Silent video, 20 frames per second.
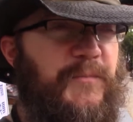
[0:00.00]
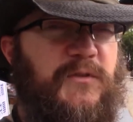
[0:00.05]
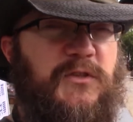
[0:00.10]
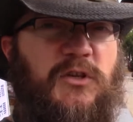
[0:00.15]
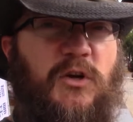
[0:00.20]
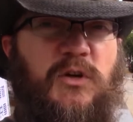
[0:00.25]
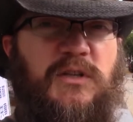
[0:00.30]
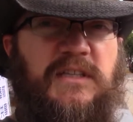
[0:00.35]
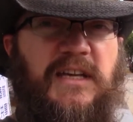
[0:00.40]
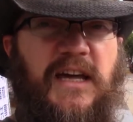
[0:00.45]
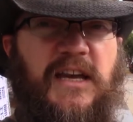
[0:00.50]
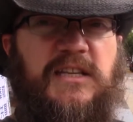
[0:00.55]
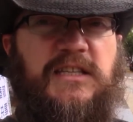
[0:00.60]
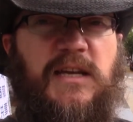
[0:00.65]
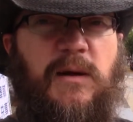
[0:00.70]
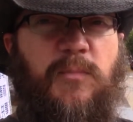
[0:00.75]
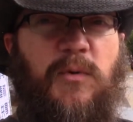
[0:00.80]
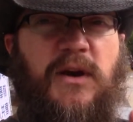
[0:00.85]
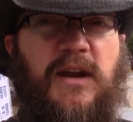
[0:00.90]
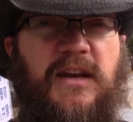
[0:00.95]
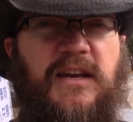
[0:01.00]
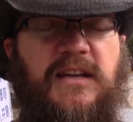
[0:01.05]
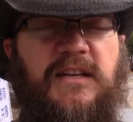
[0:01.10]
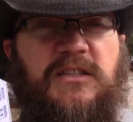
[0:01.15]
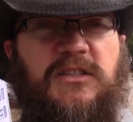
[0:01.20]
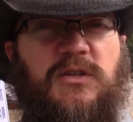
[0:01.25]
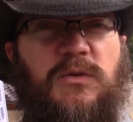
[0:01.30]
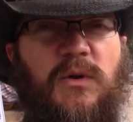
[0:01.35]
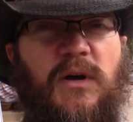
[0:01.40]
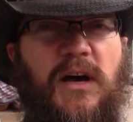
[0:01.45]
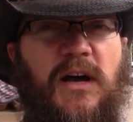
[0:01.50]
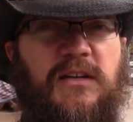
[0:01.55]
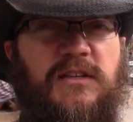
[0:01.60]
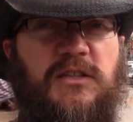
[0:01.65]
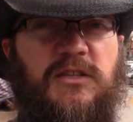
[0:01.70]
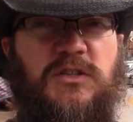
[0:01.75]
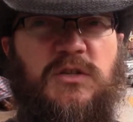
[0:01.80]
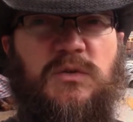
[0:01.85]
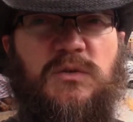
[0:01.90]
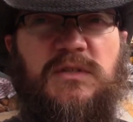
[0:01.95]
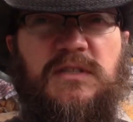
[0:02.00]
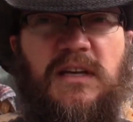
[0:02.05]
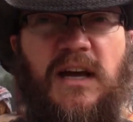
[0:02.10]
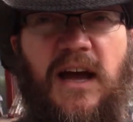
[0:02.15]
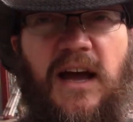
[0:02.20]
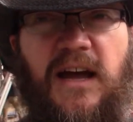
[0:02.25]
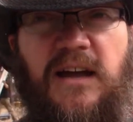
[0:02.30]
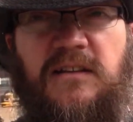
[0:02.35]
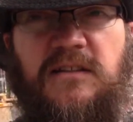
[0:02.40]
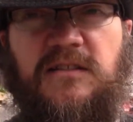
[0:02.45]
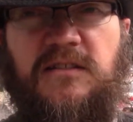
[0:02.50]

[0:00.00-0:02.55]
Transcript: So it's kind of separated into to 2 sides.